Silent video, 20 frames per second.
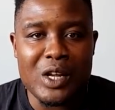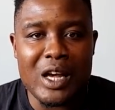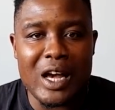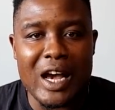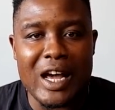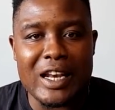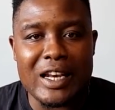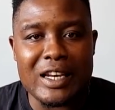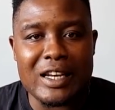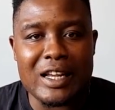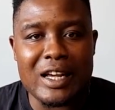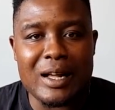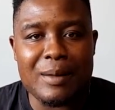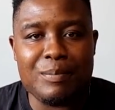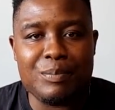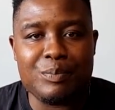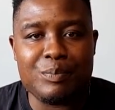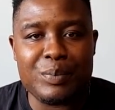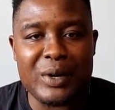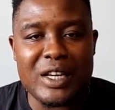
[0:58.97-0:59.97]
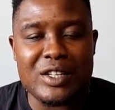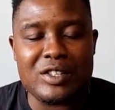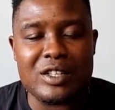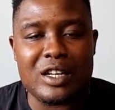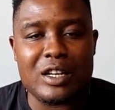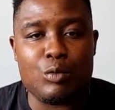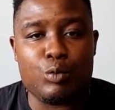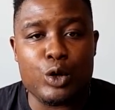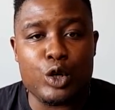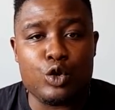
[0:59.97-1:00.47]
and
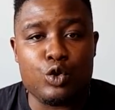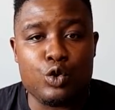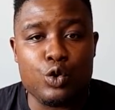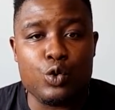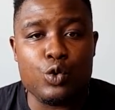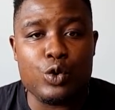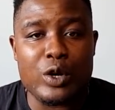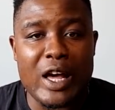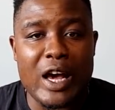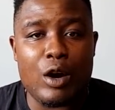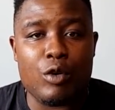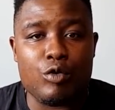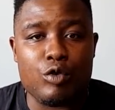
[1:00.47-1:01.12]
basically we do now